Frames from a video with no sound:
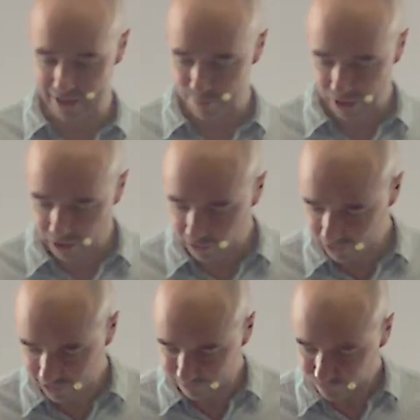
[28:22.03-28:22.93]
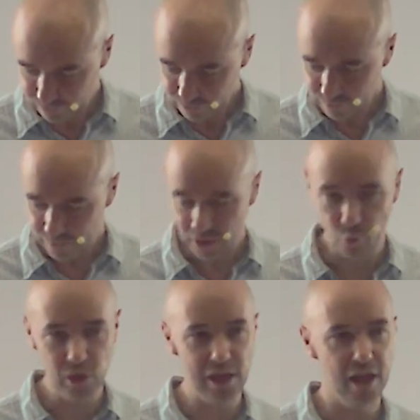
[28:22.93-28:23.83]
is it because
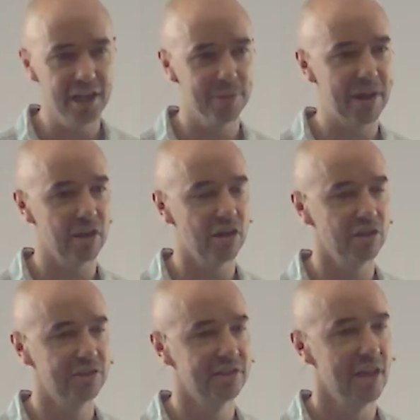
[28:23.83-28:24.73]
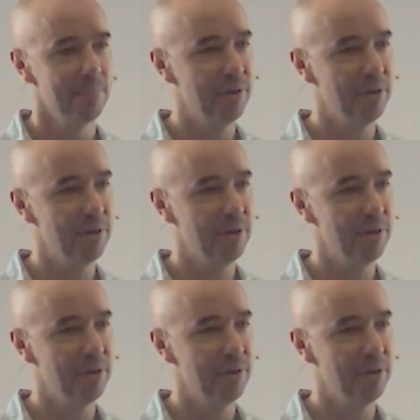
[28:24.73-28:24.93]
we're learning about God's